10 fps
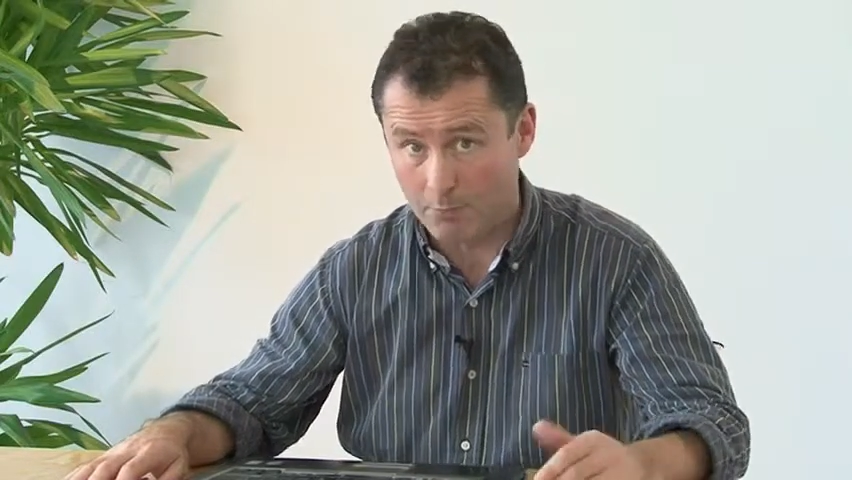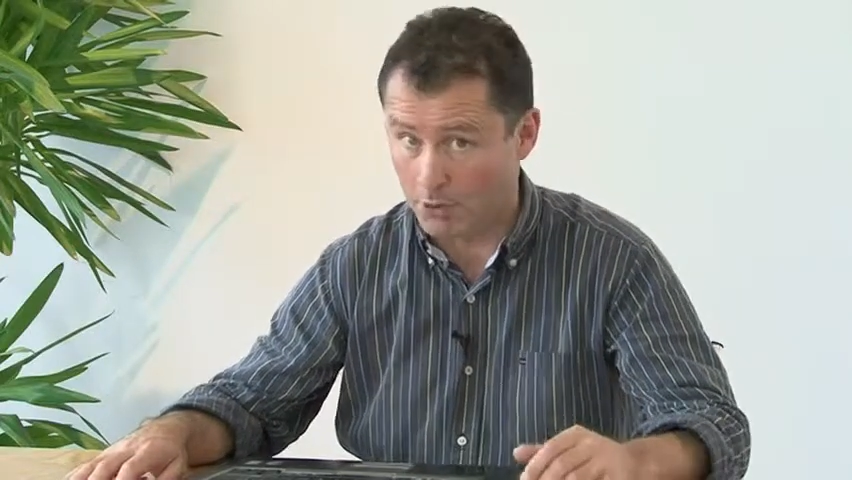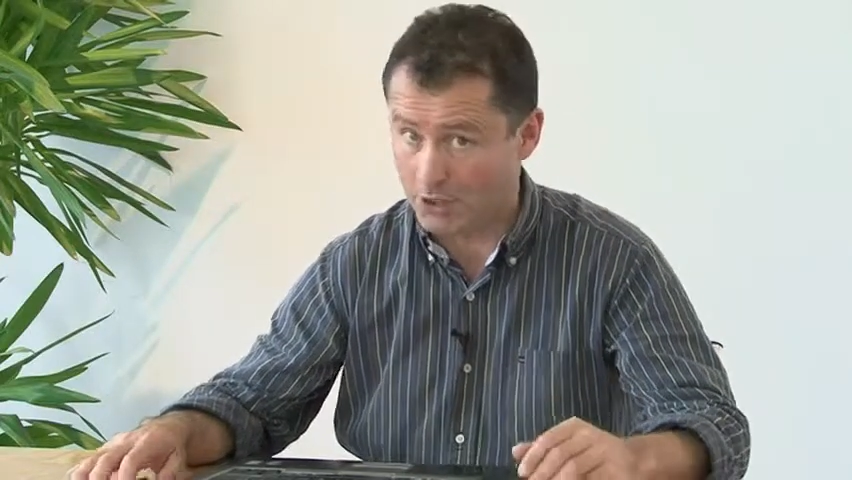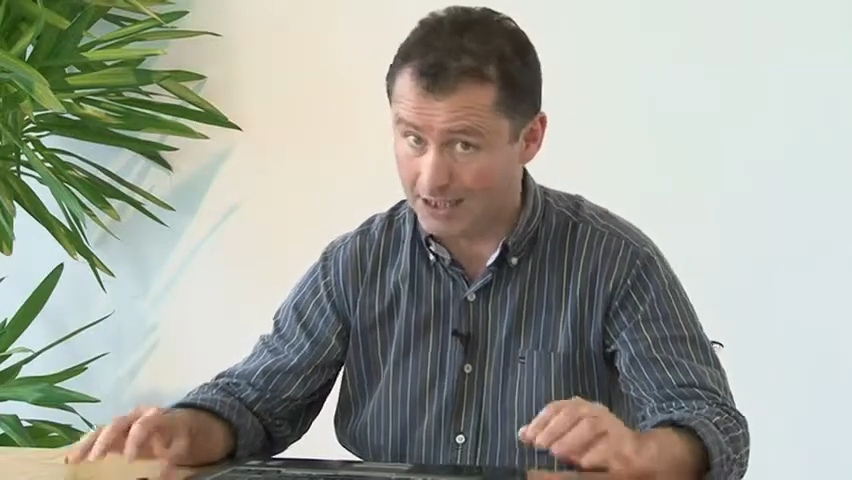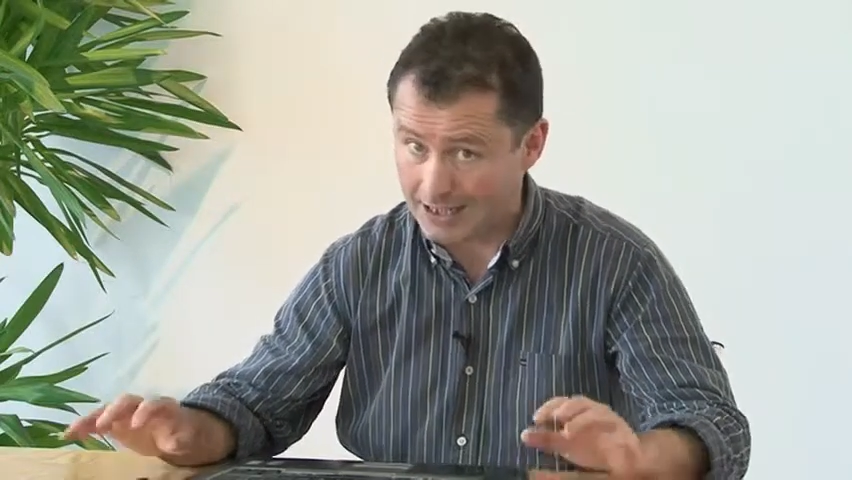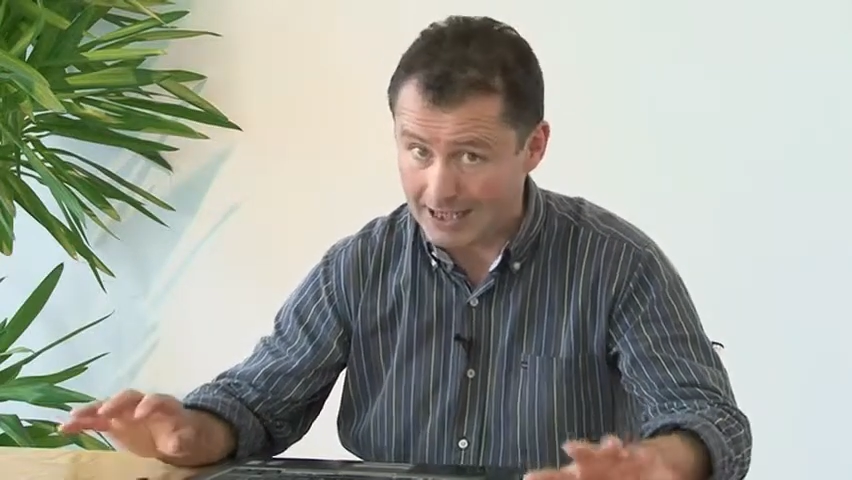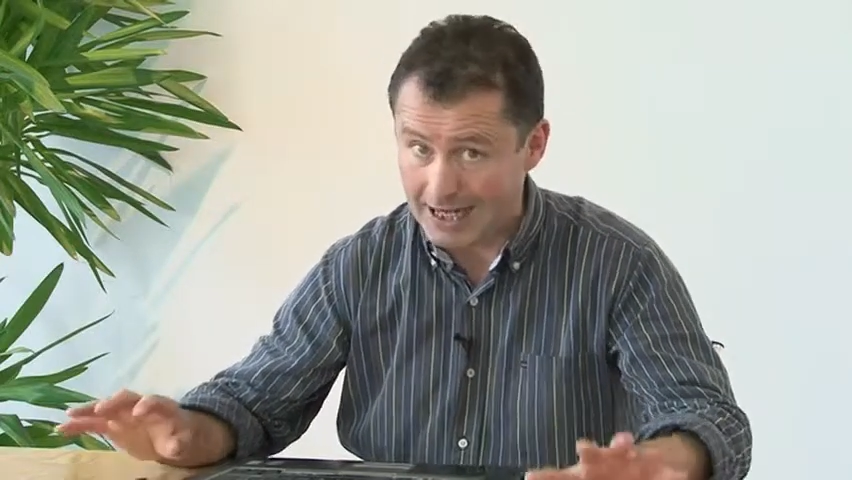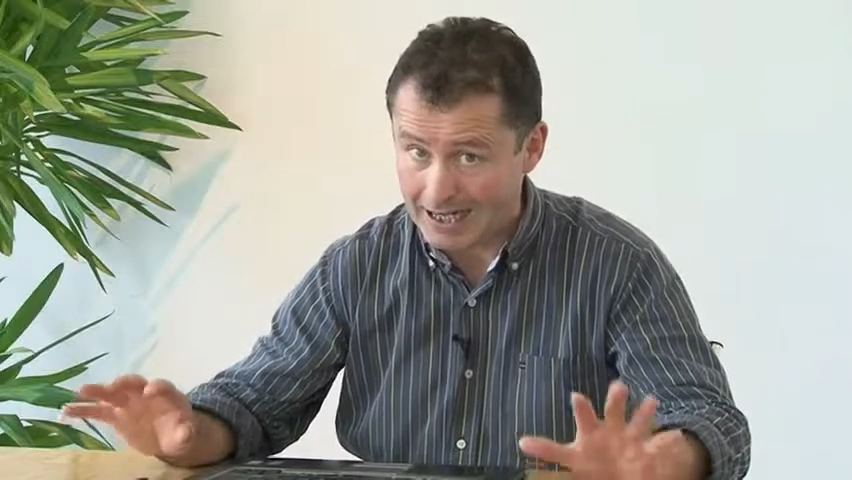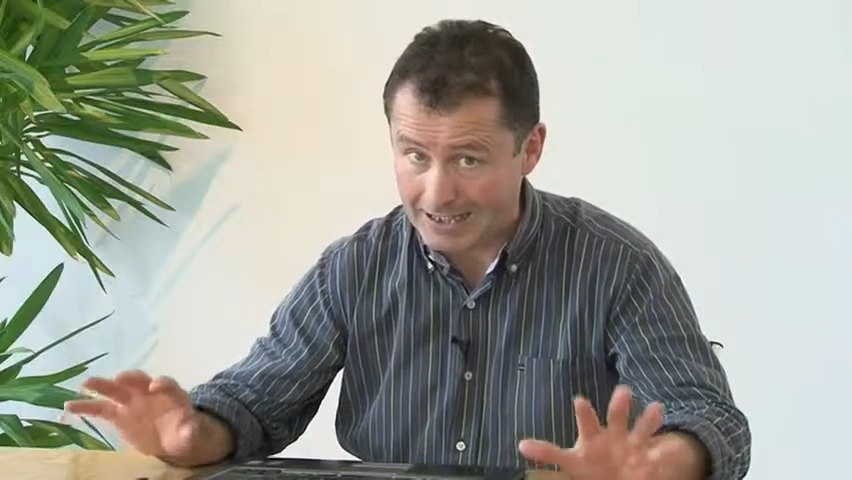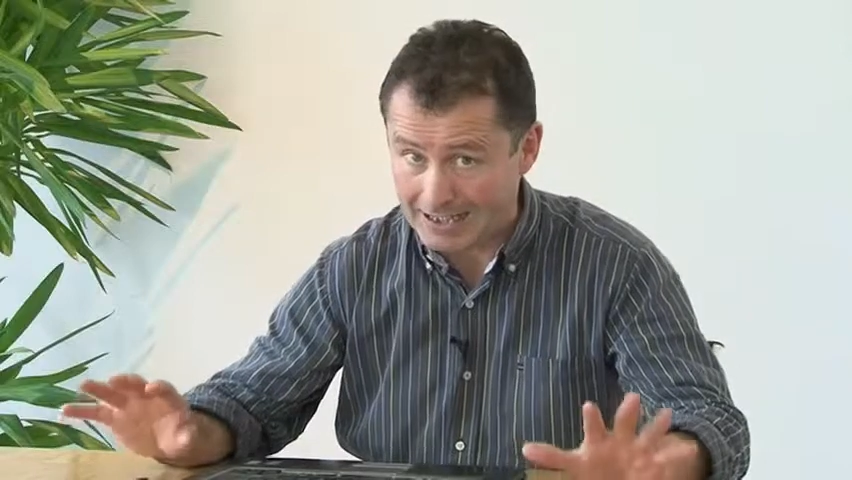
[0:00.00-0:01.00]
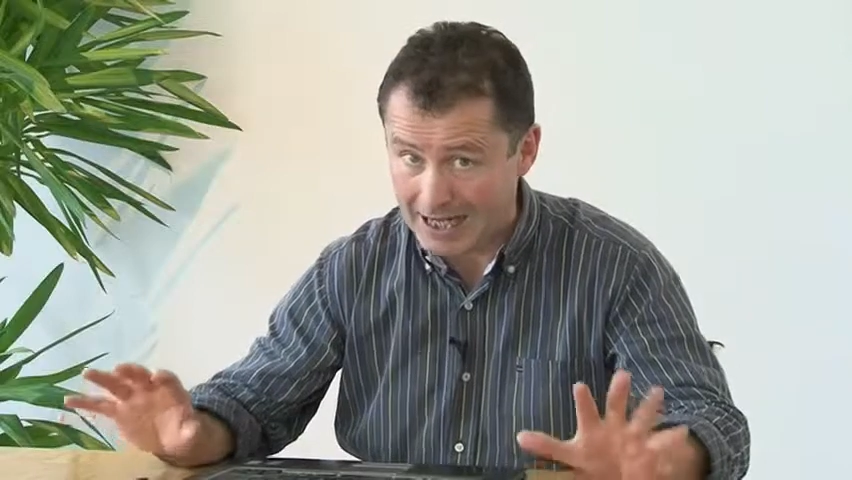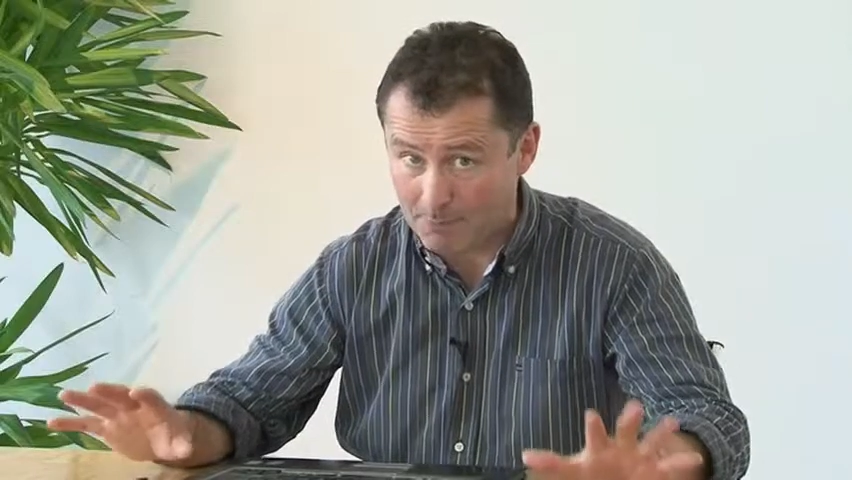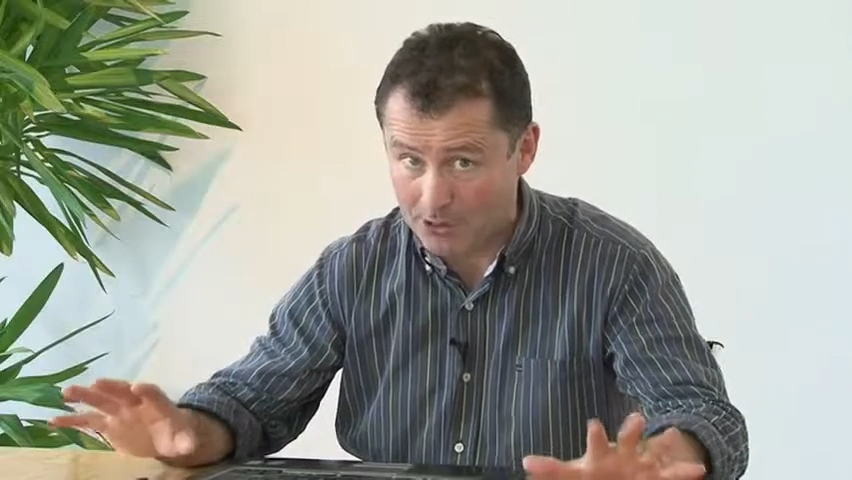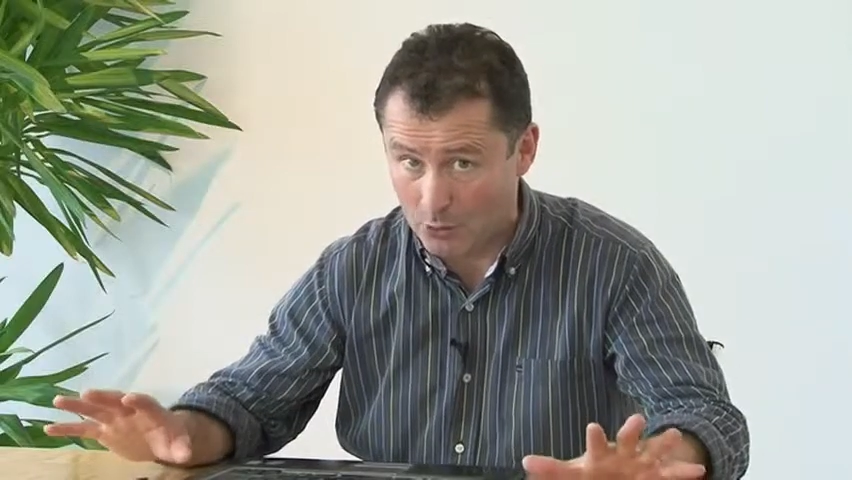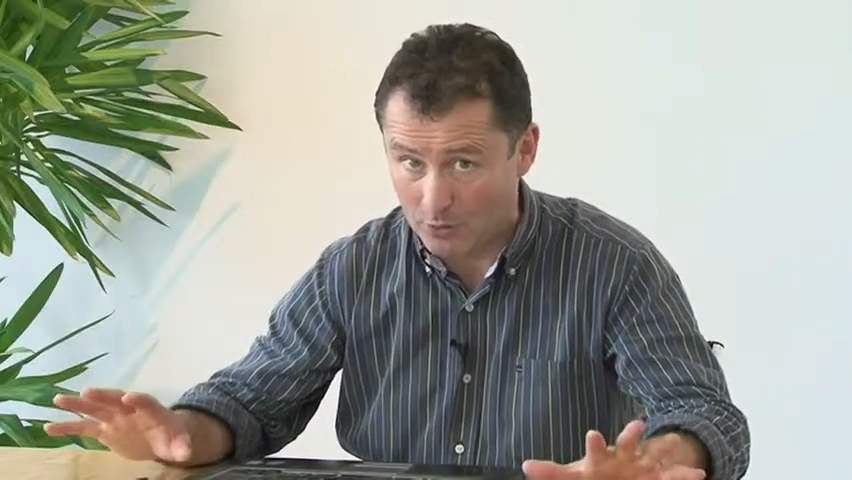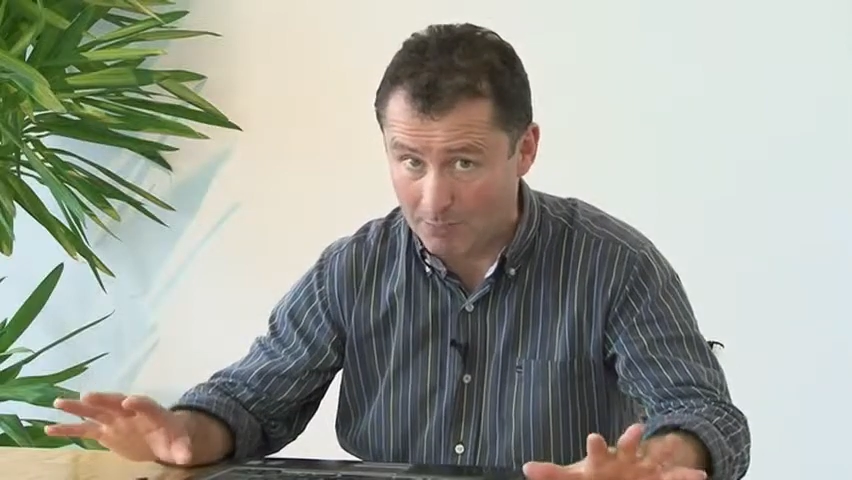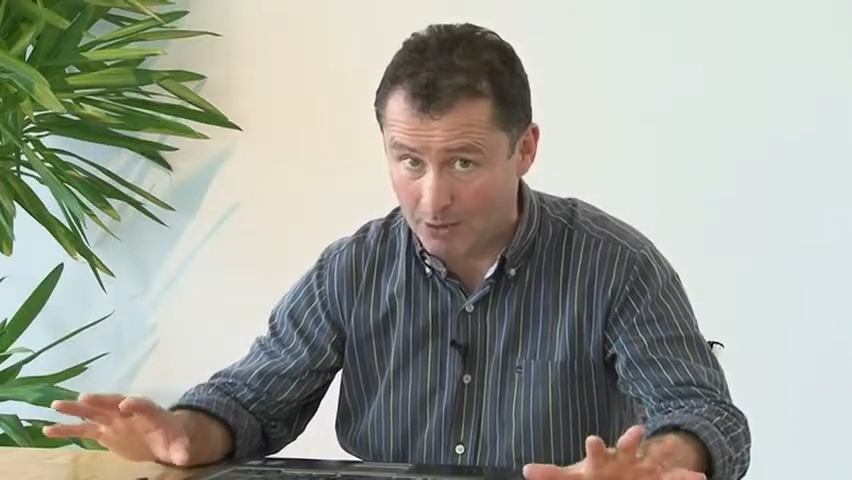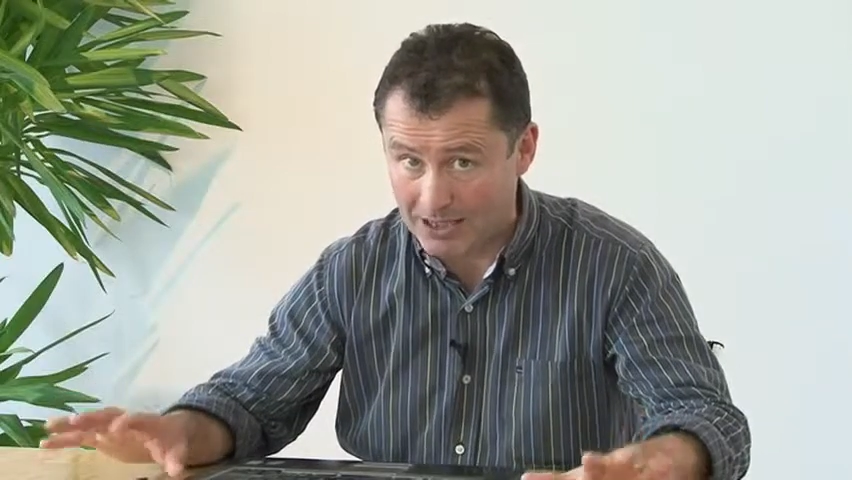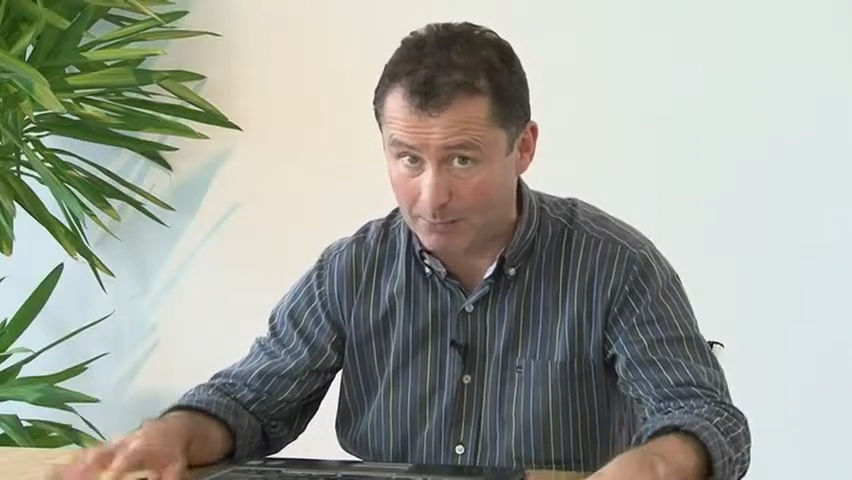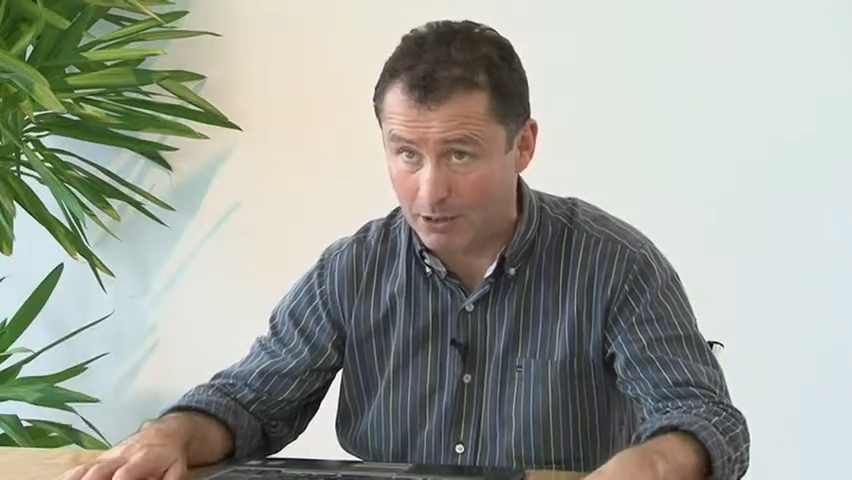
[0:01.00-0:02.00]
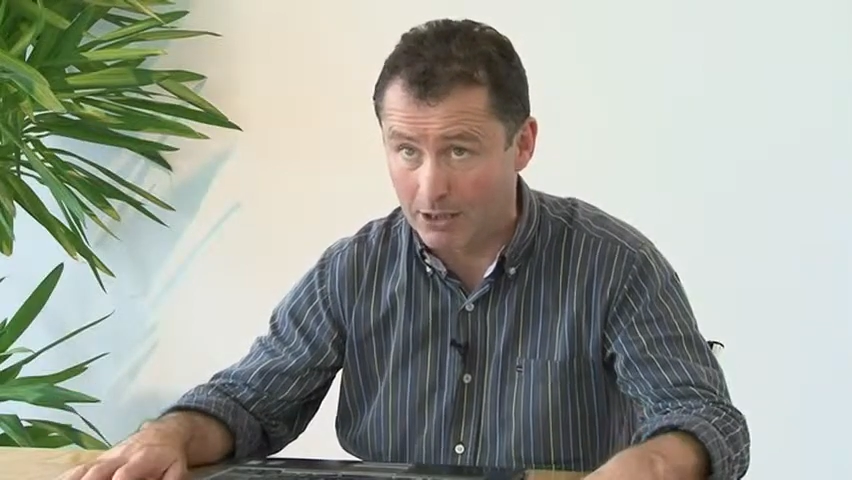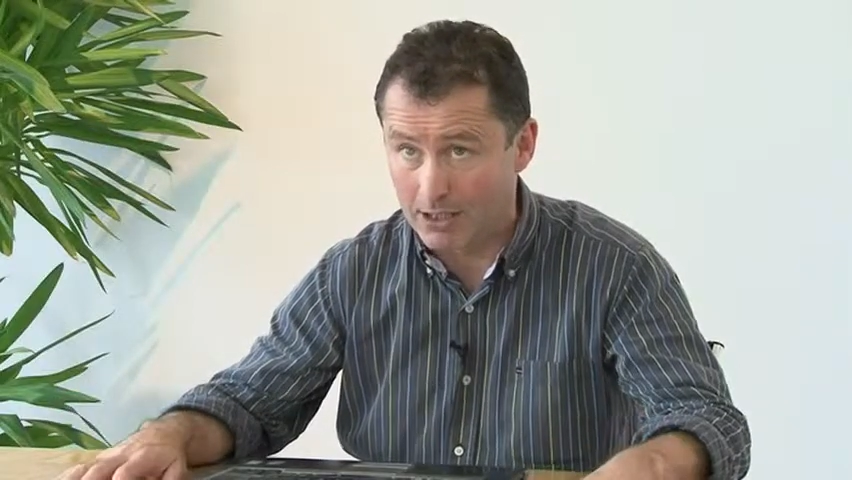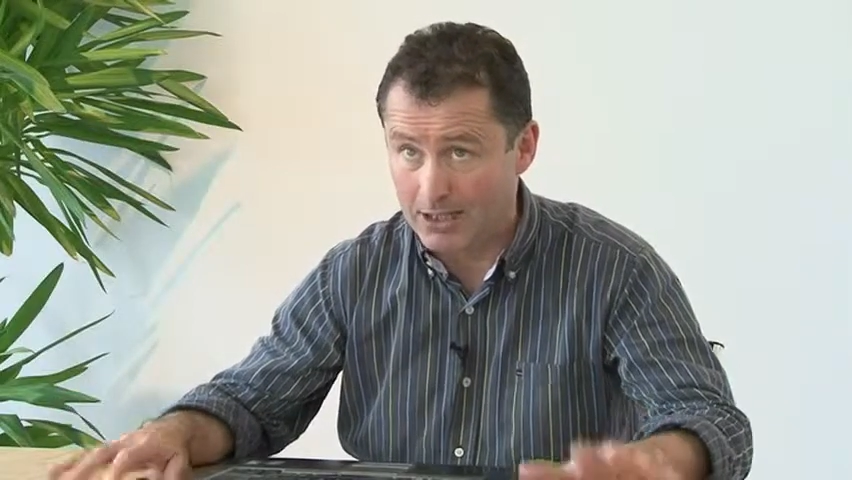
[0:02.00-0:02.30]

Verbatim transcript: but it is absolutely possible